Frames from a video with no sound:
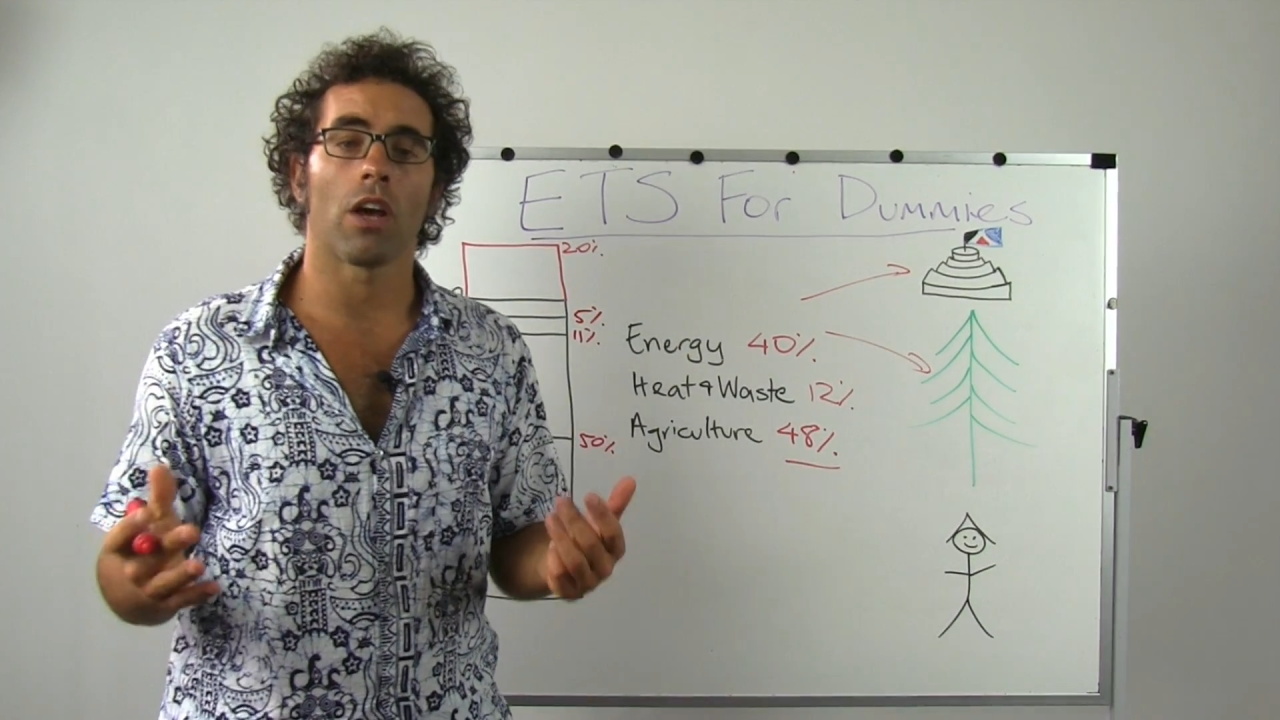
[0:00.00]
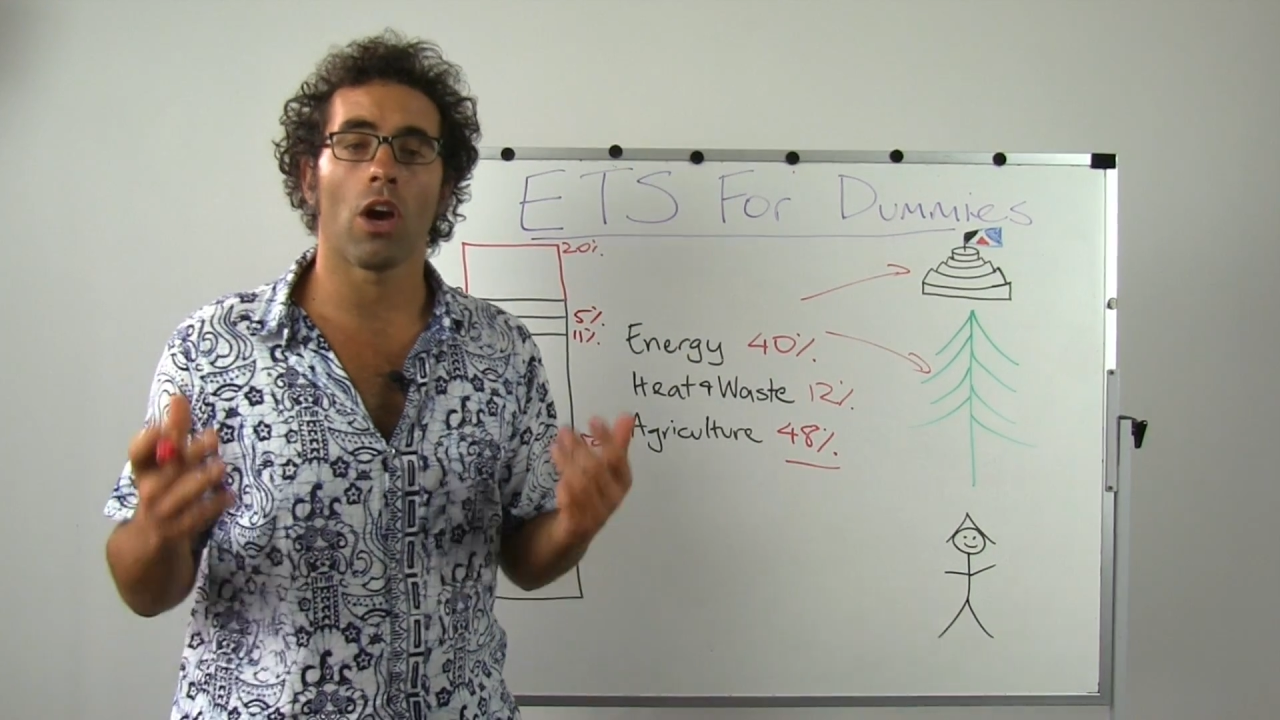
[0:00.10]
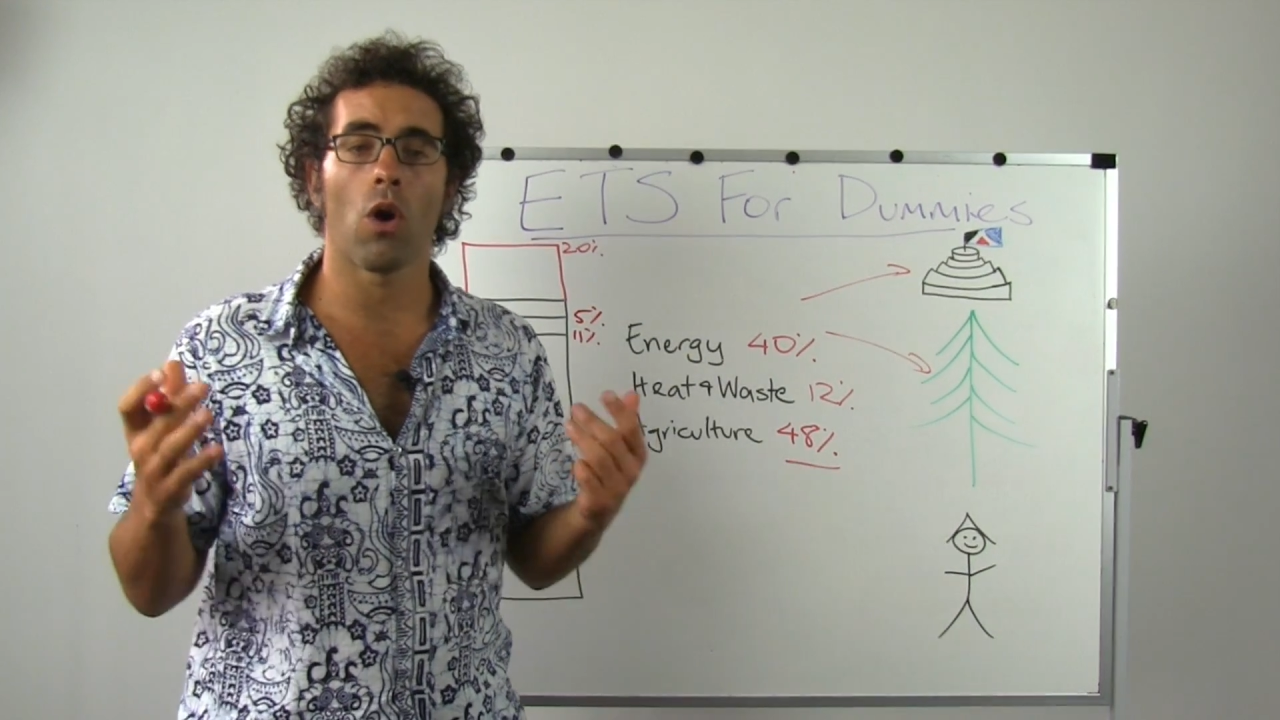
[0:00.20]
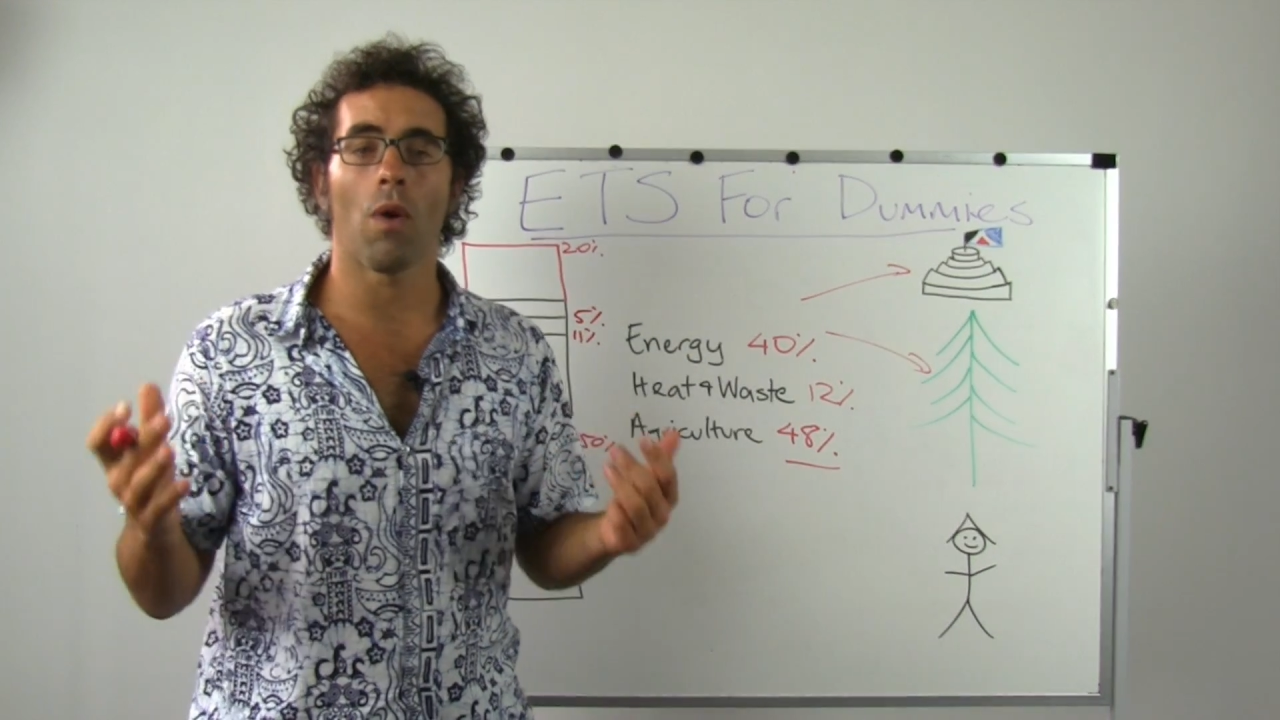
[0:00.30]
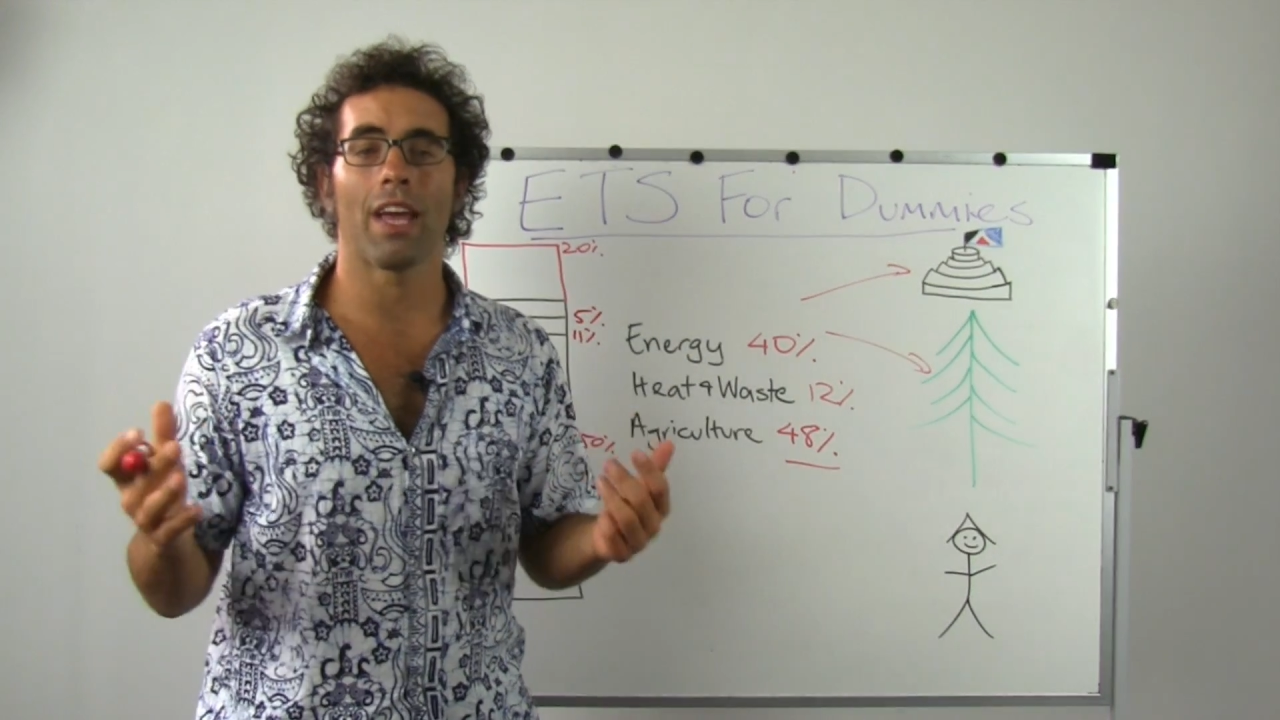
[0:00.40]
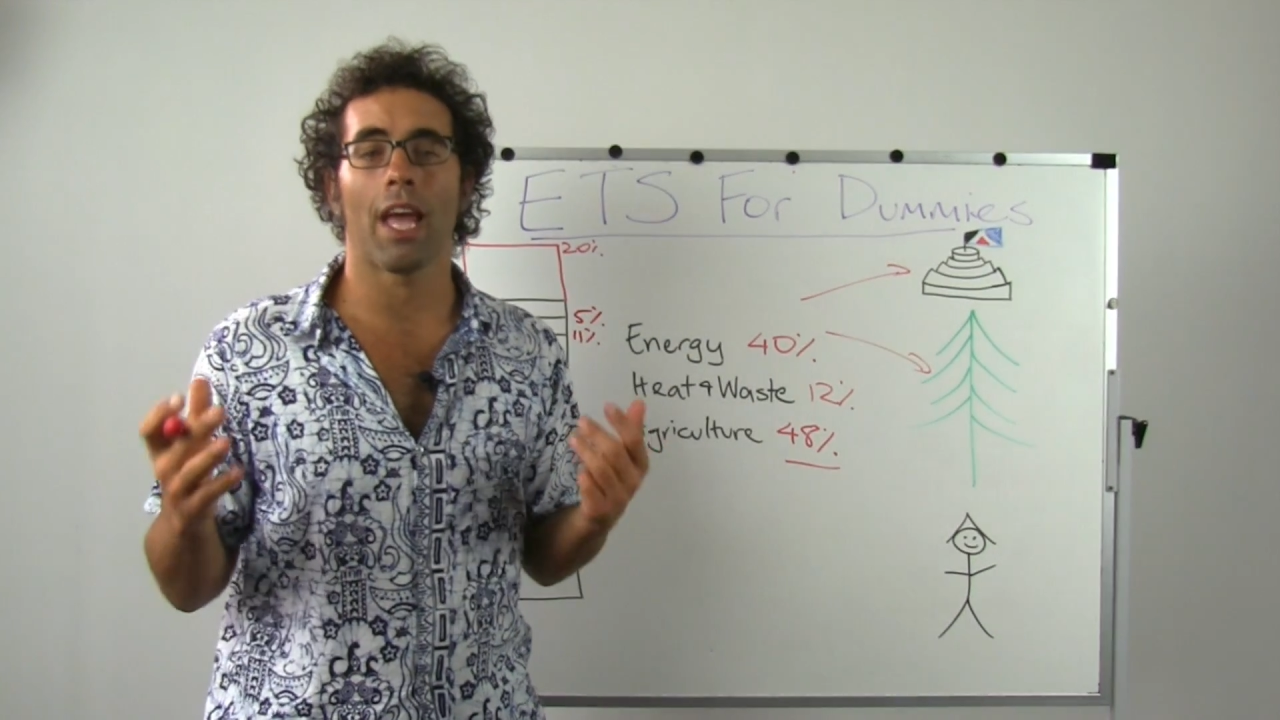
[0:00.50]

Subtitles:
go away